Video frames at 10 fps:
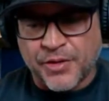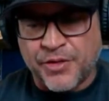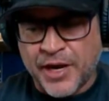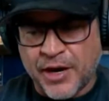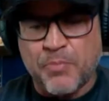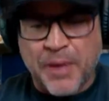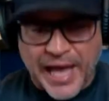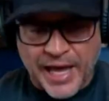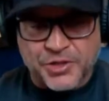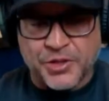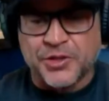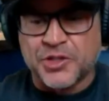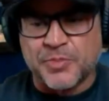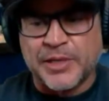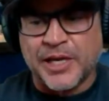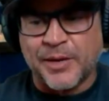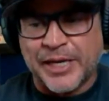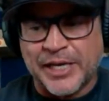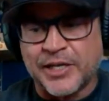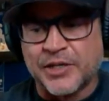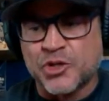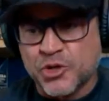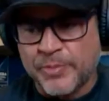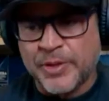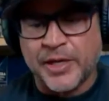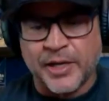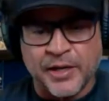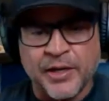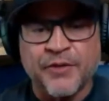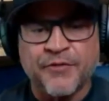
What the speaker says: their passions to become a contributing,